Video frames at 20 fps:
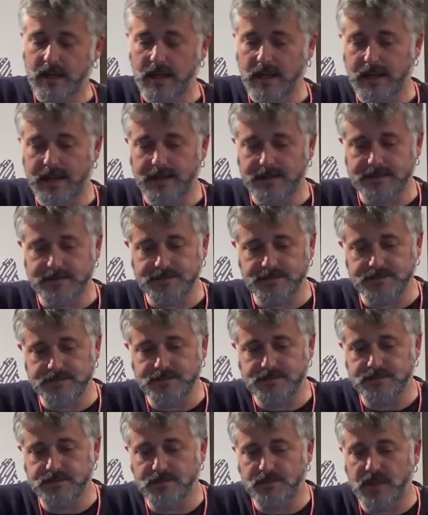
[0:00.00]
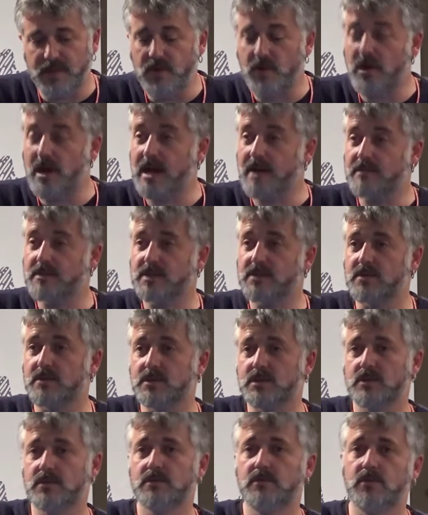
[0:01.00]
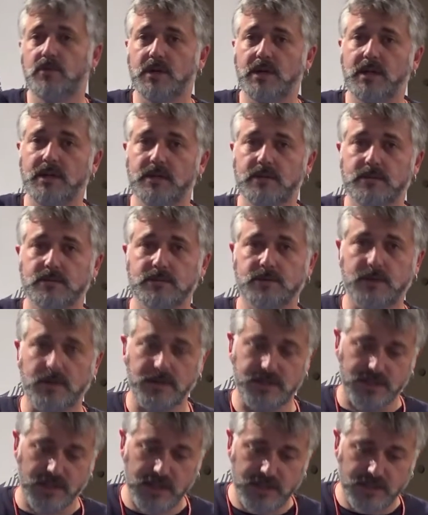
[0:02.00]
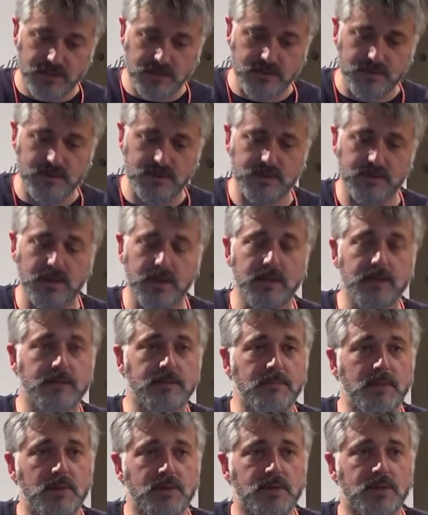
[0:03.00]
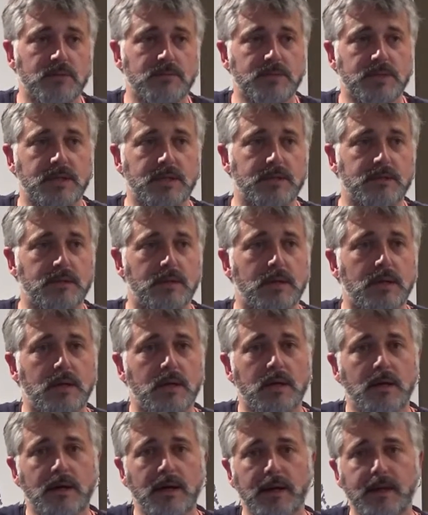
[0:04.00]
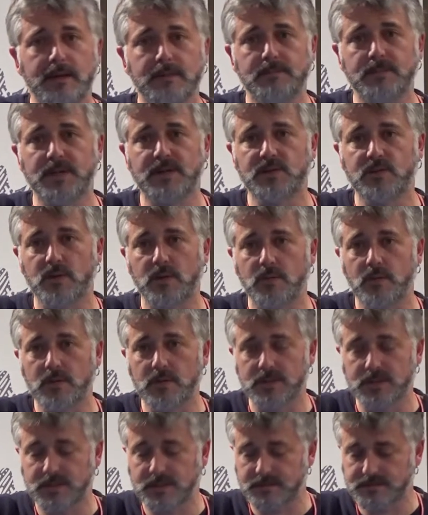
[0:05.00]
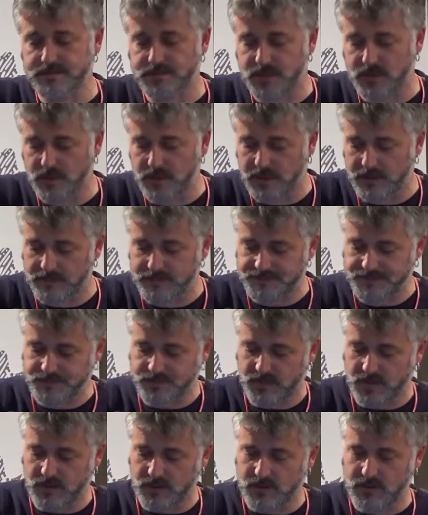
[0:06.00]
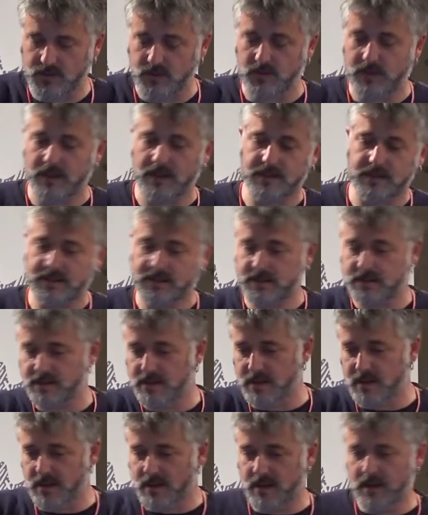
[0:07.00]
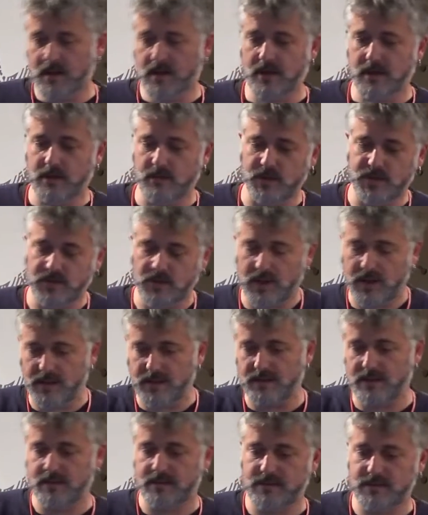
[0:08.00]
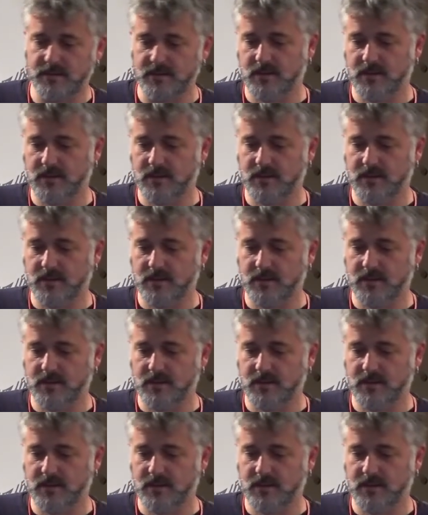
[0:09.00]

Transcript: and video games also working on translations and museums and, and virtual worlds. Okay, so that it's, we try that